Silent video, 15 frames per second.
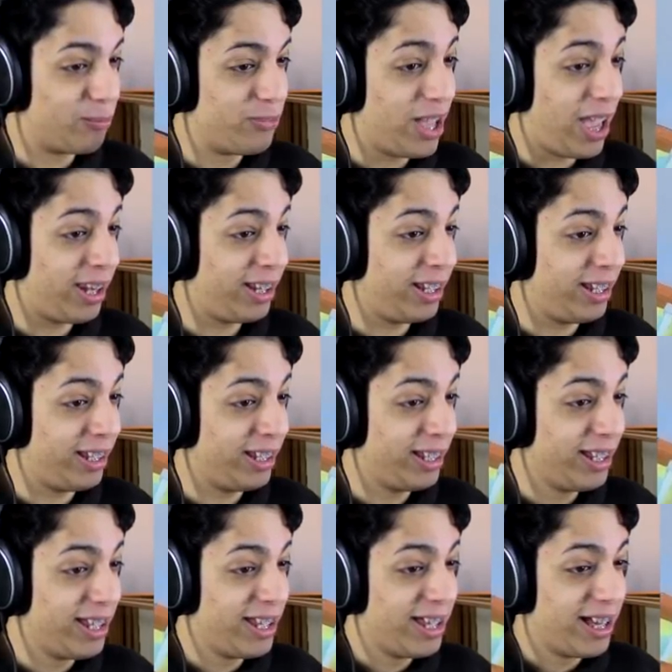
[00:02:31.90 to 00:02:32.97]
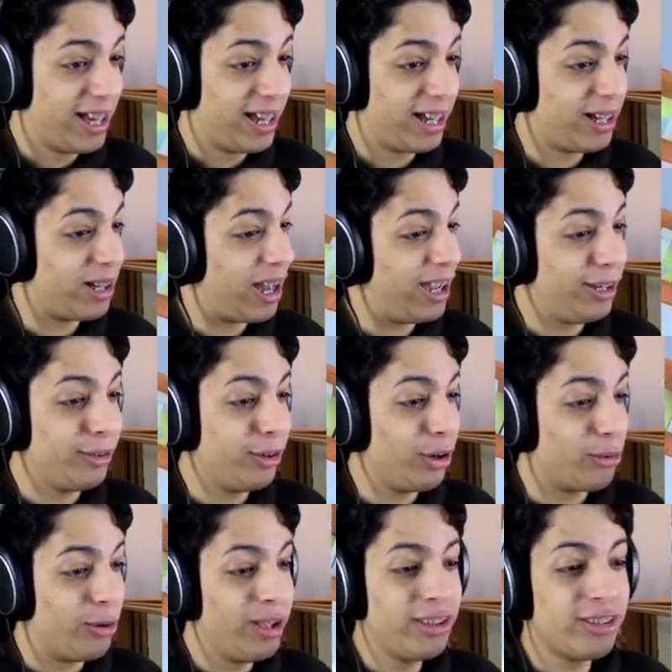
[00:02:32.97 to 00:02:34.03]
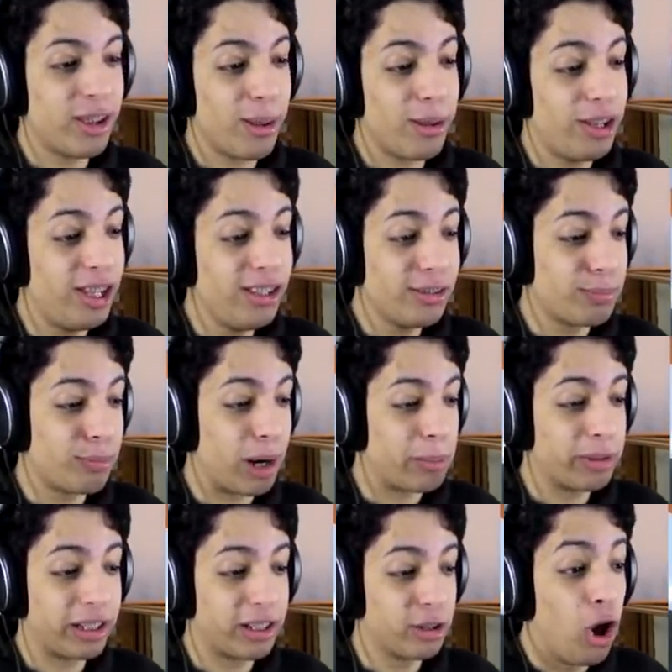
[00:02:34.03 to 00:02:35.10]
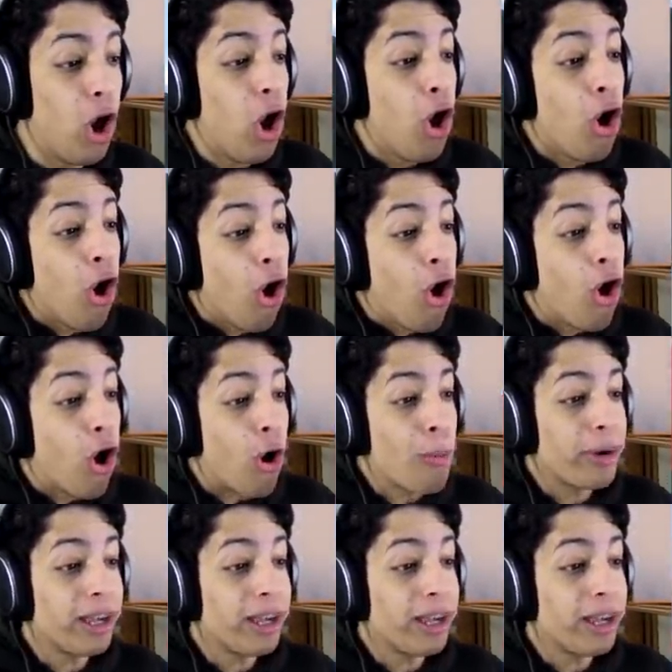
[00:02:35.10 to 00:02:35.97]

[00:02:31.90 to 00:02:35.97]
daddy, I don't know, he's probably oh